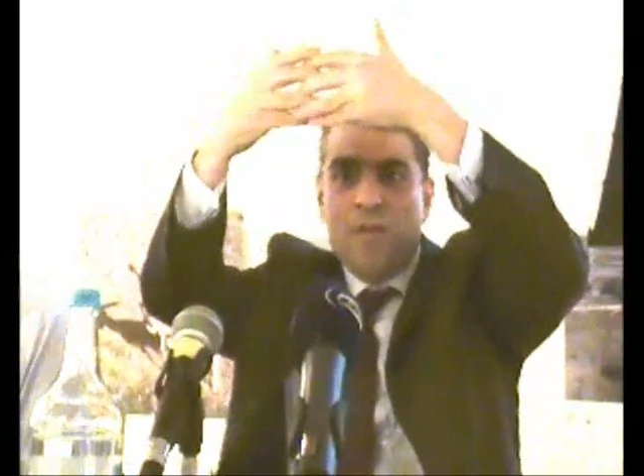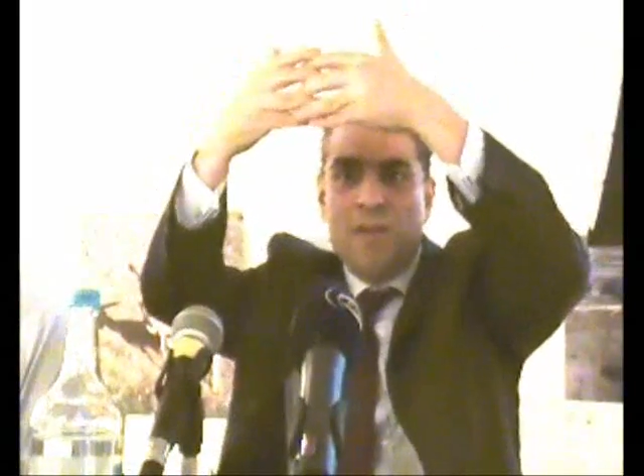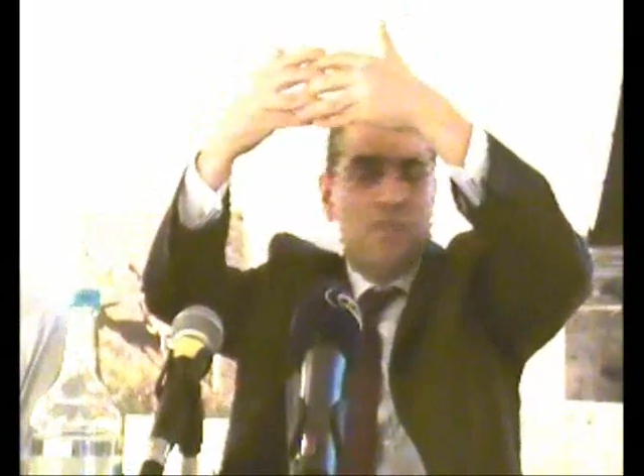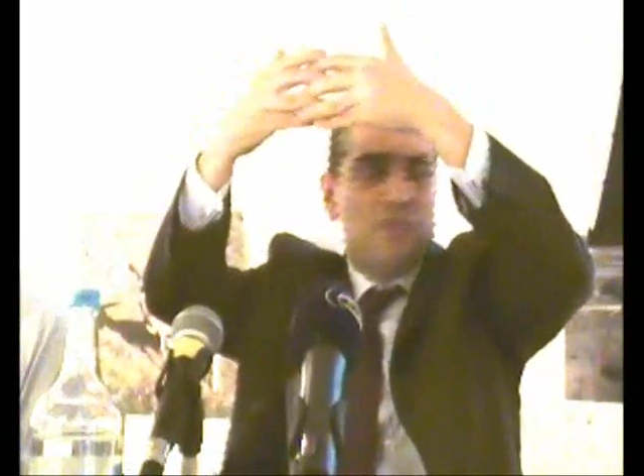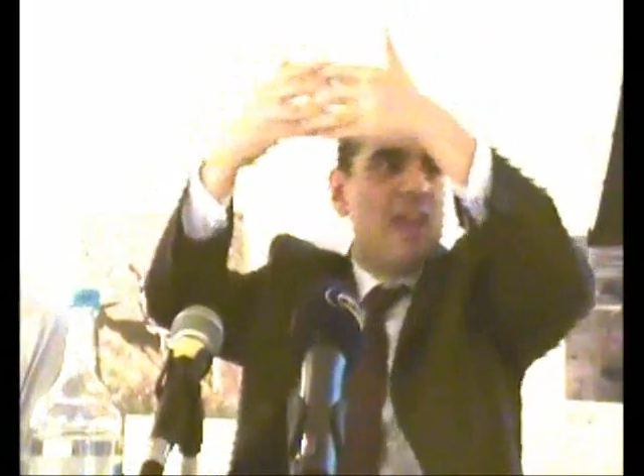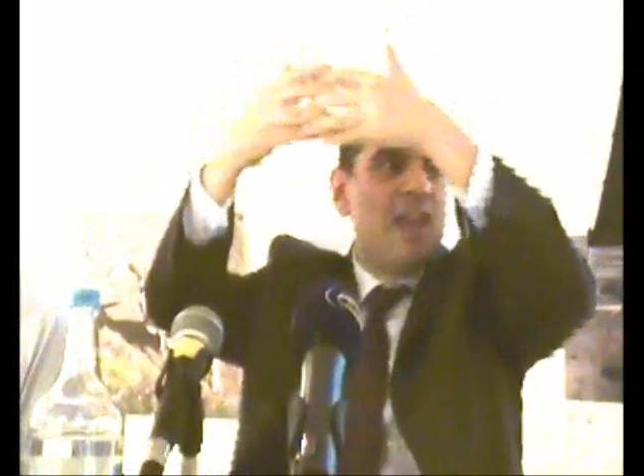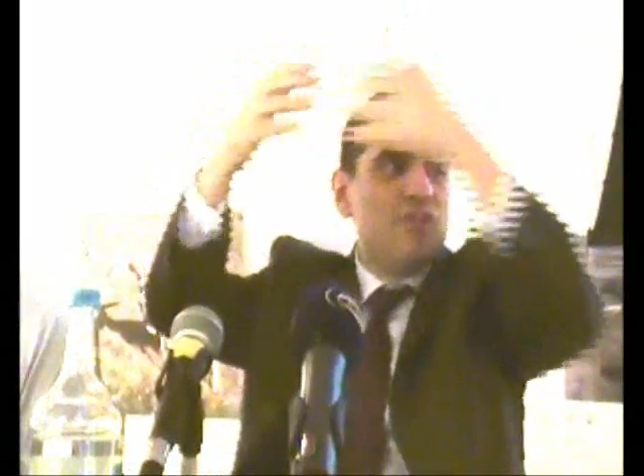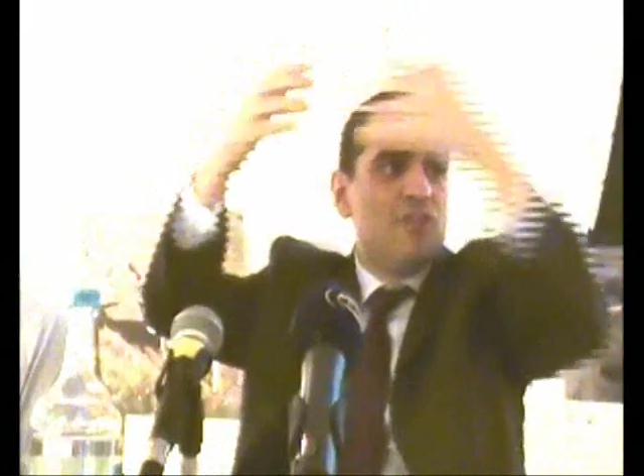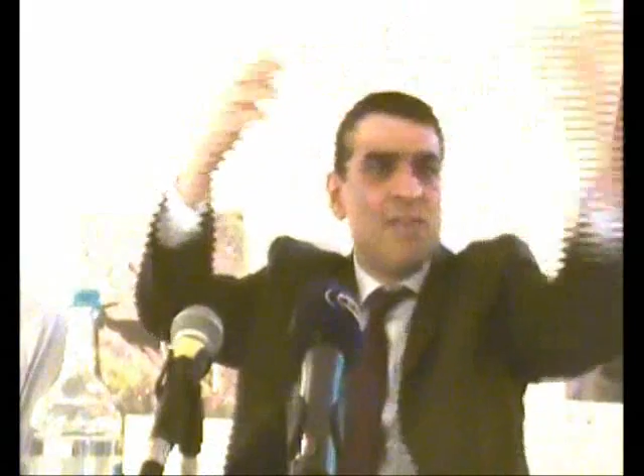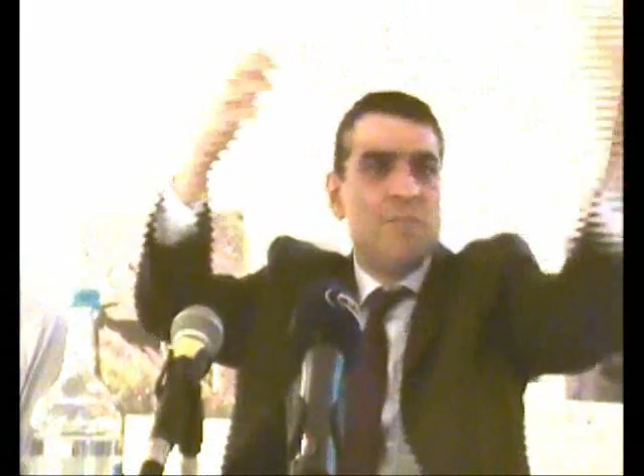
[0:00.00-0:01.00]
on
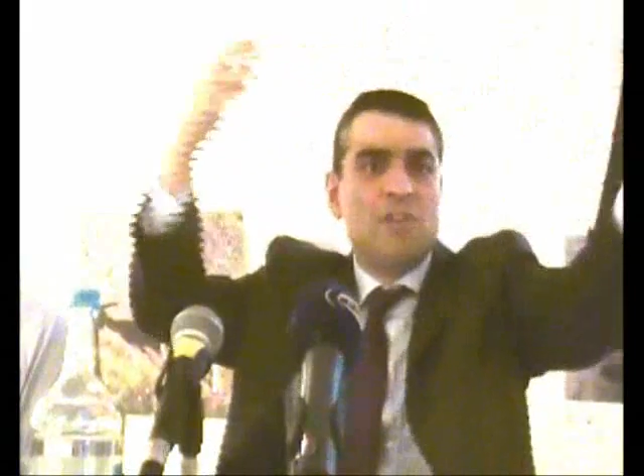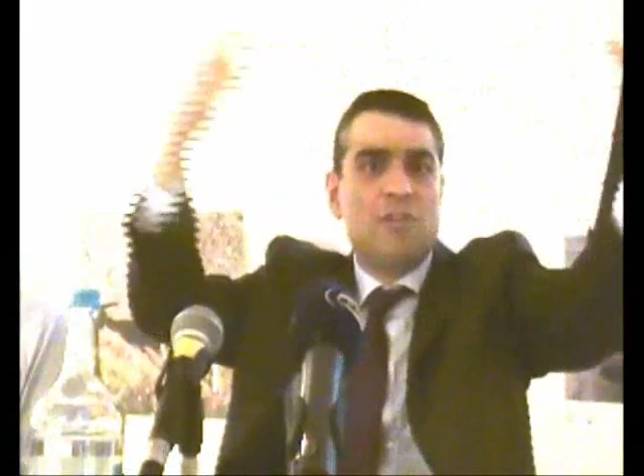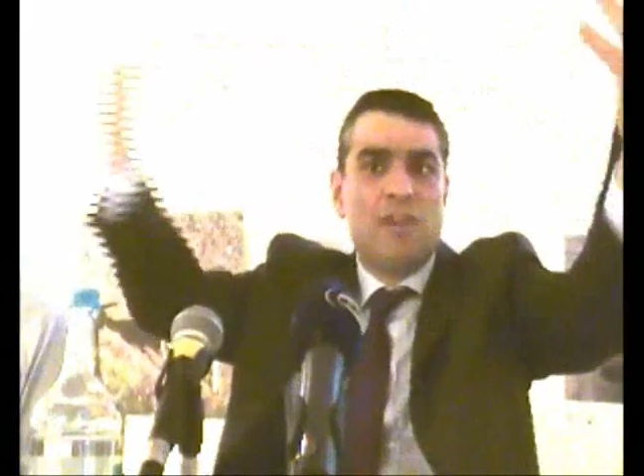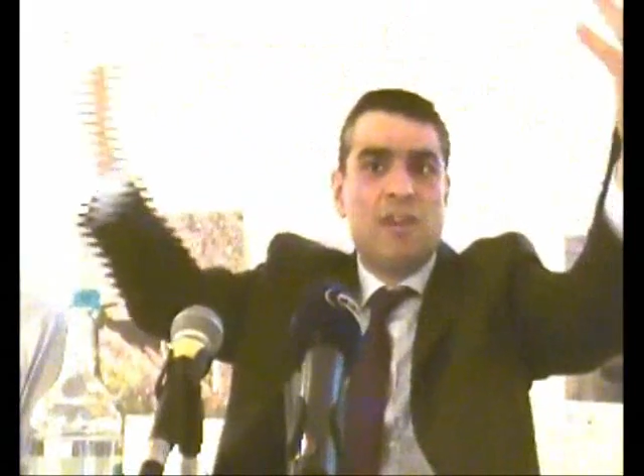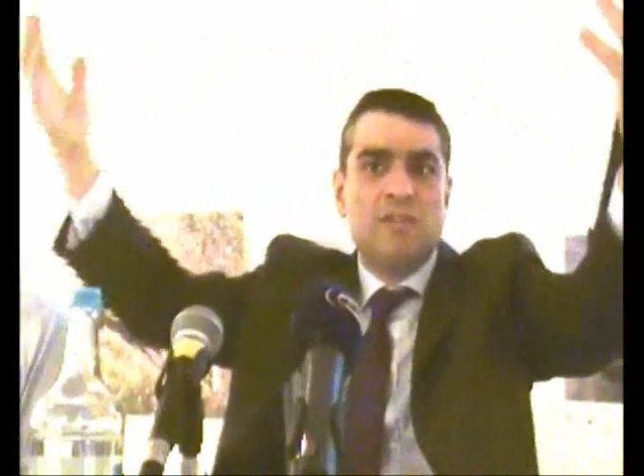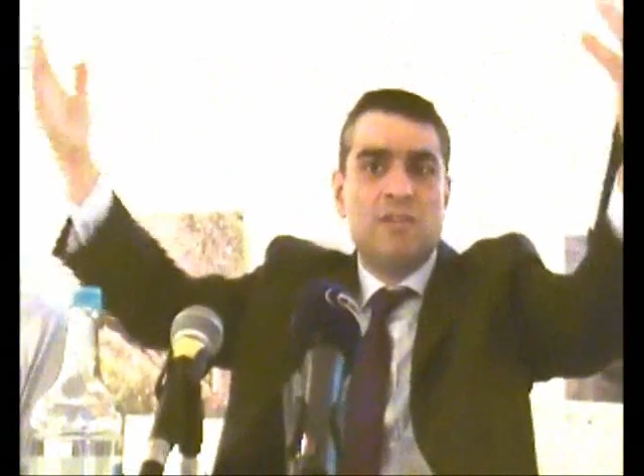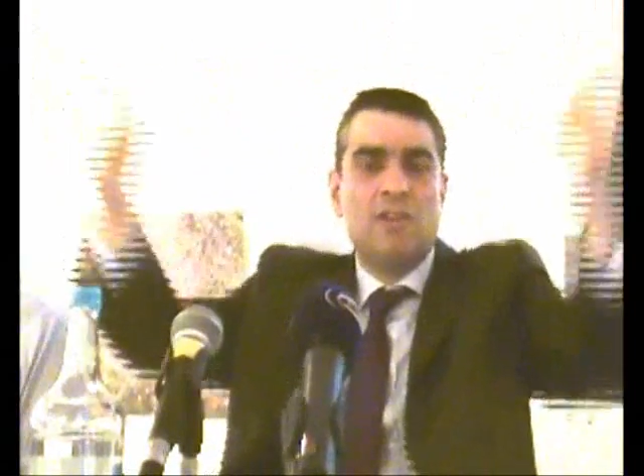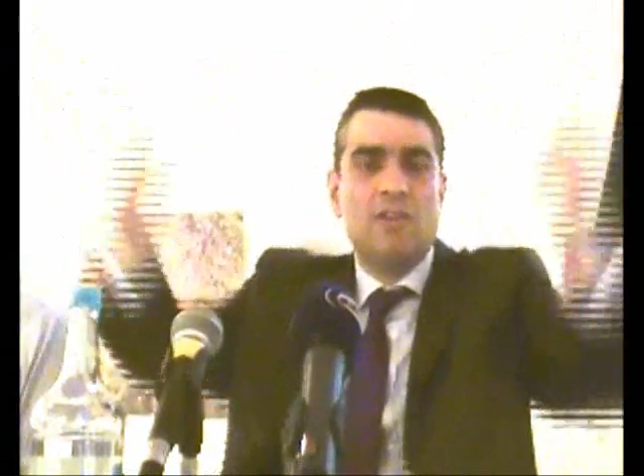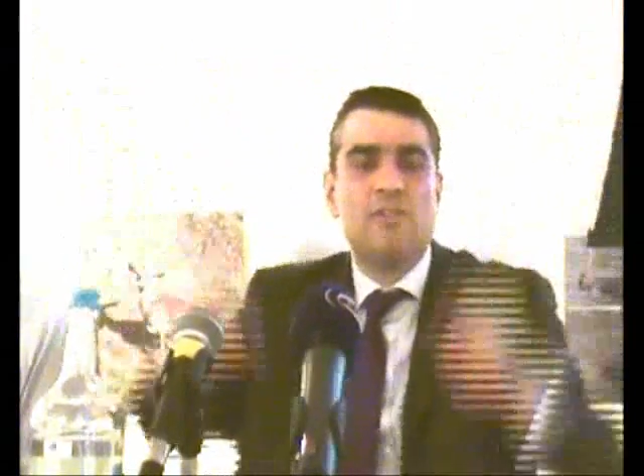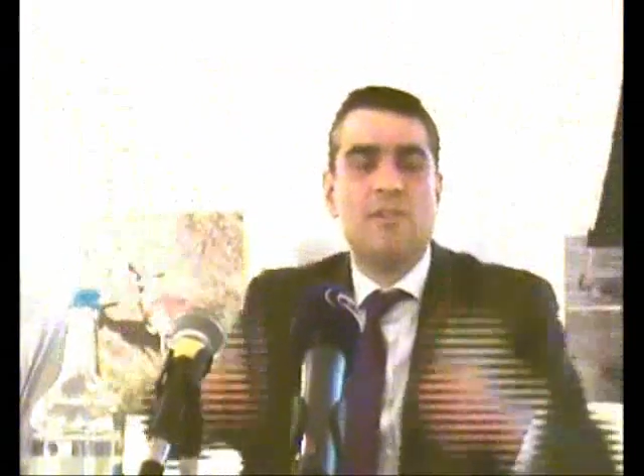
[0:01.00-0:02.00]
education aimed at Greek and
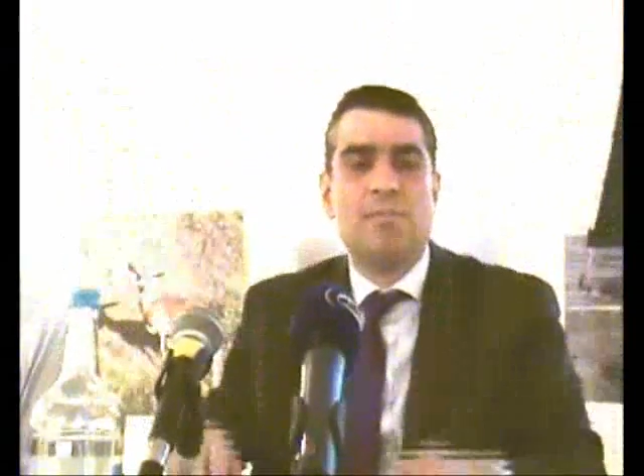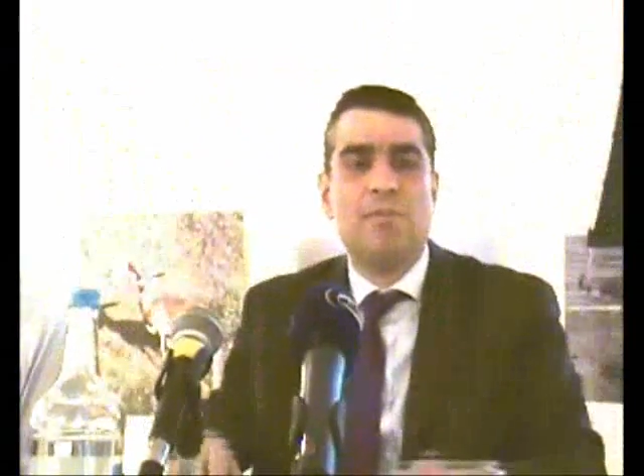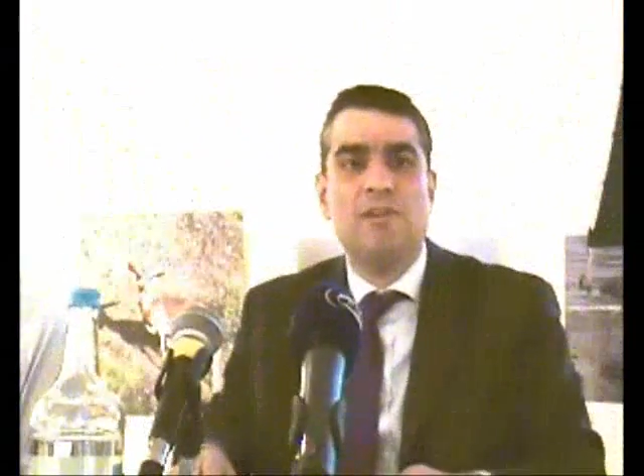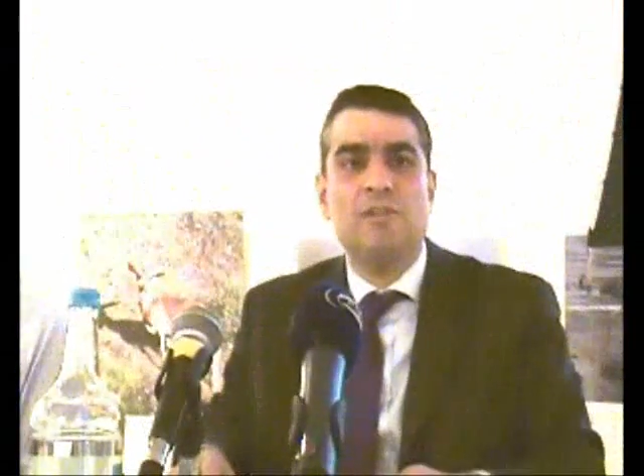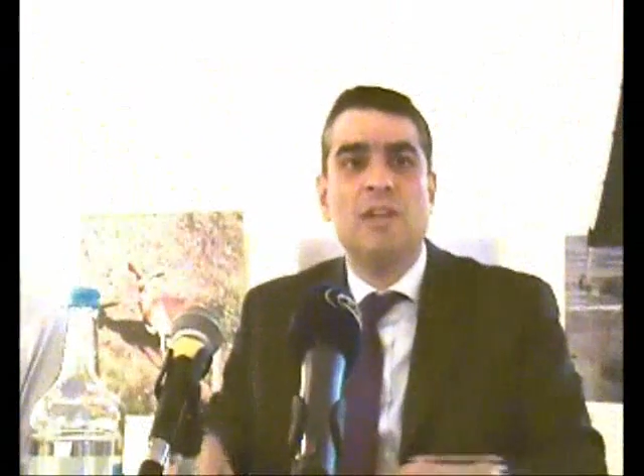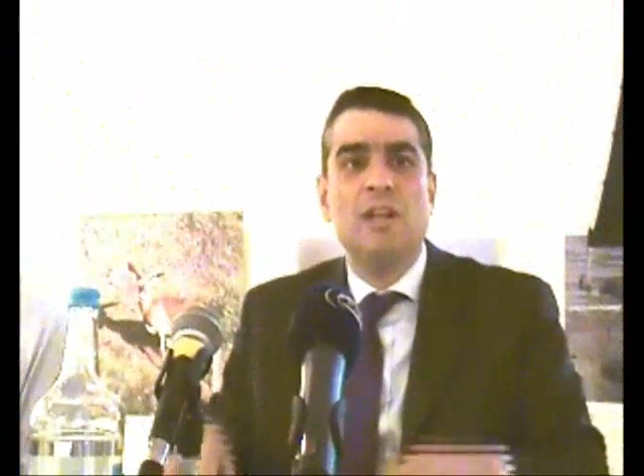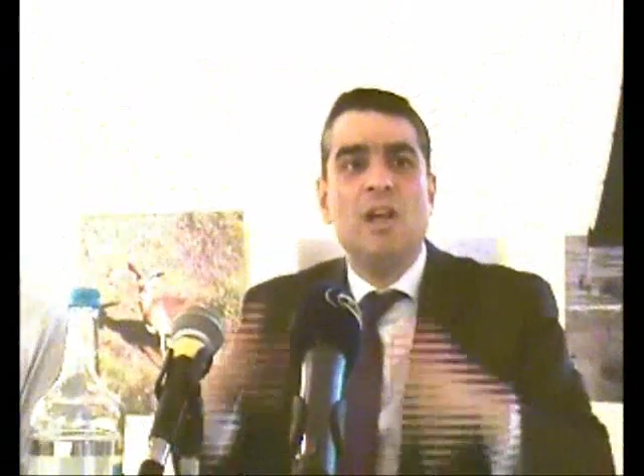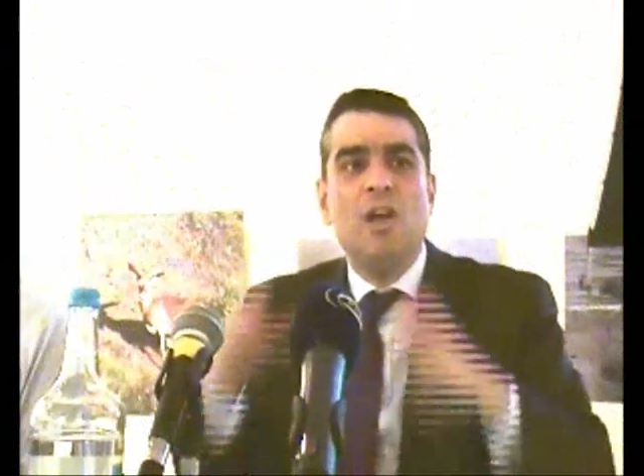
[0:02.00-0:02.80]
Turkish Cypriots?